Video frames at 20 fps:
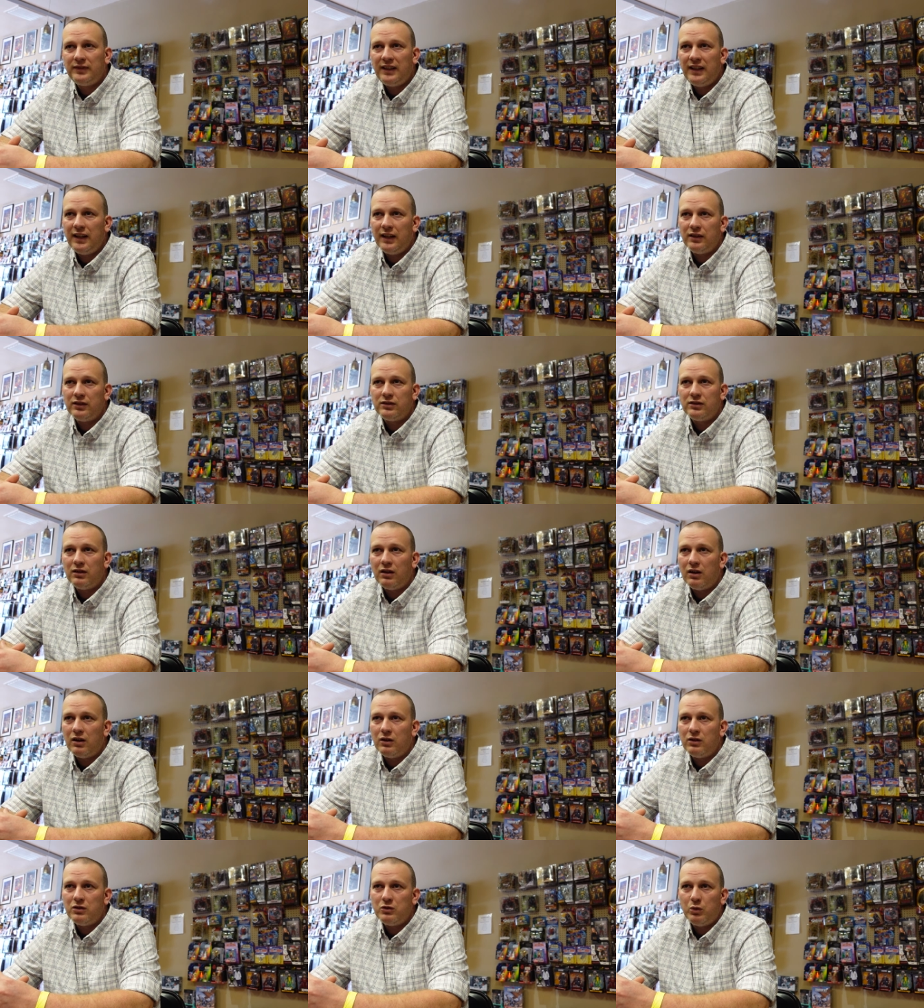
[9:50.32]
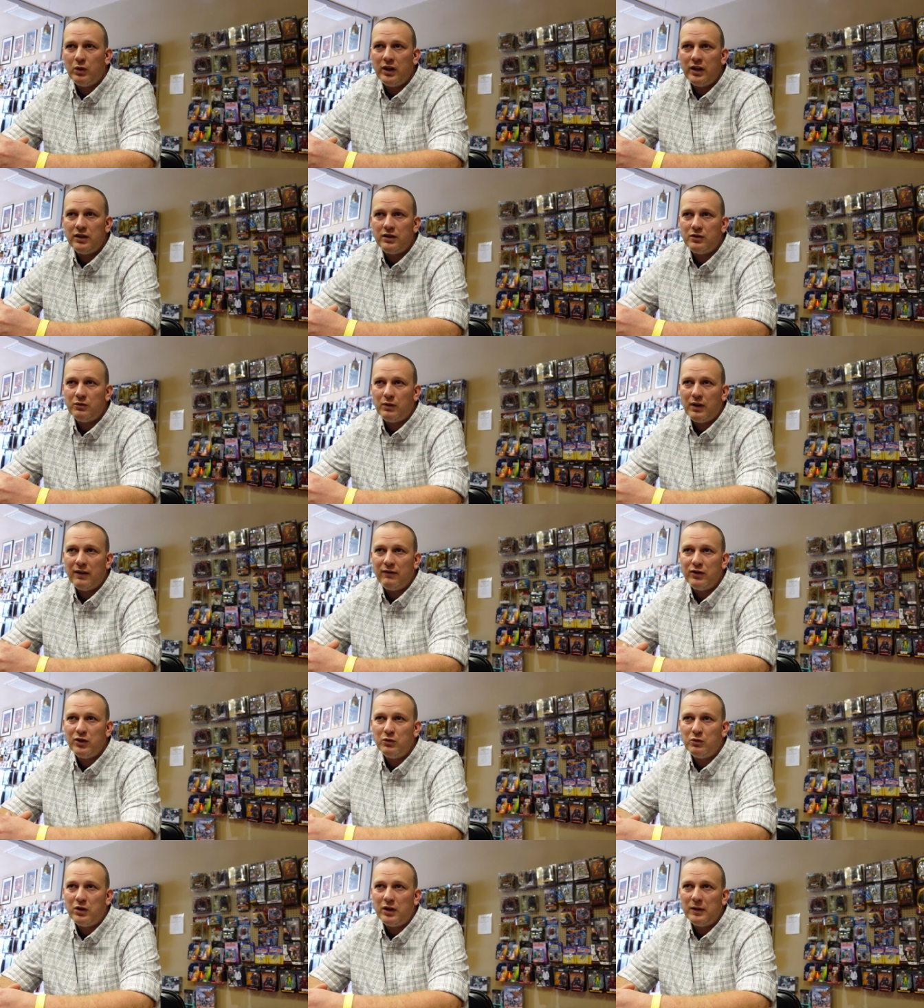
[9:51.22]
Kickstart, Twitch, whatever
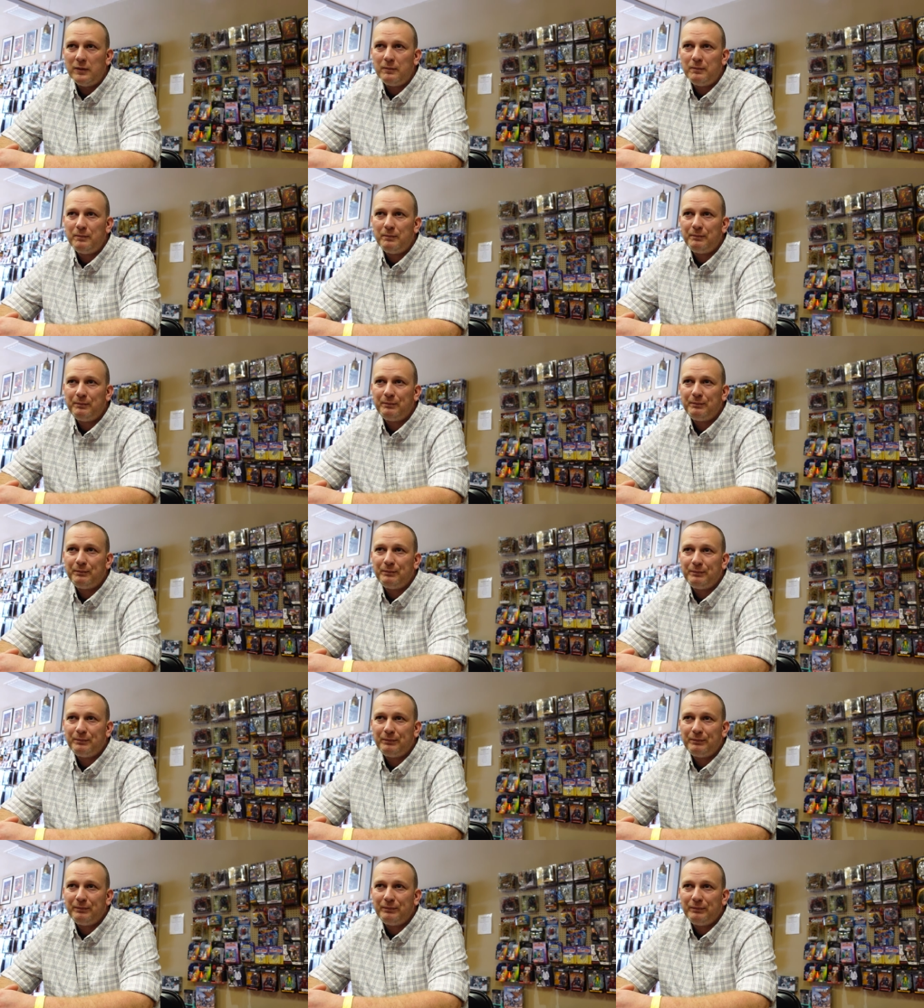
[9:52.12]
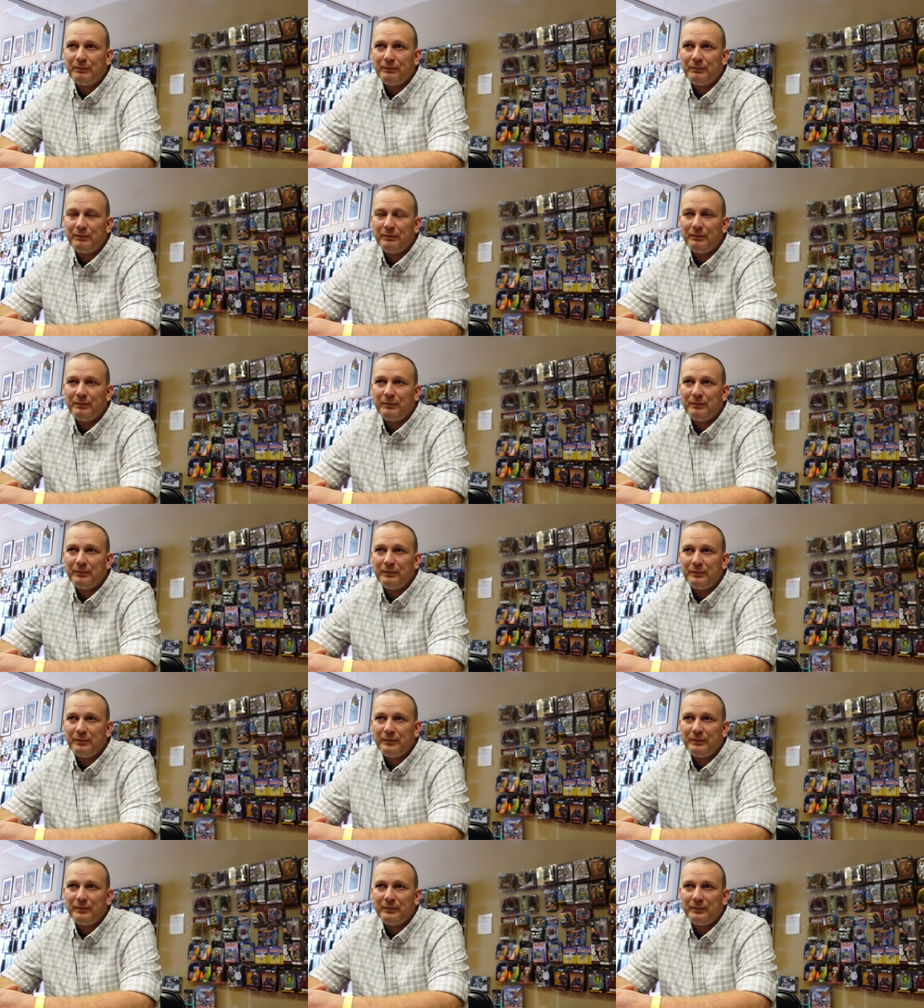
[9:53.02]
you want. I think
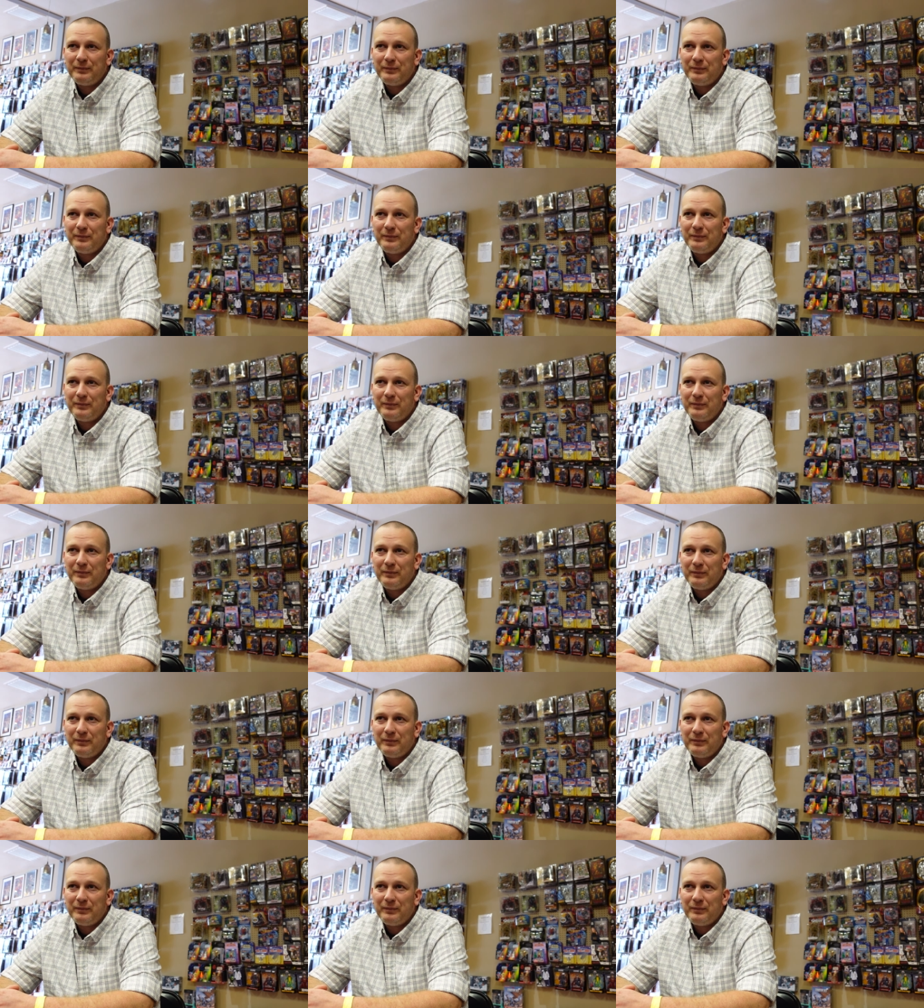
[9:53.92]
I didn't know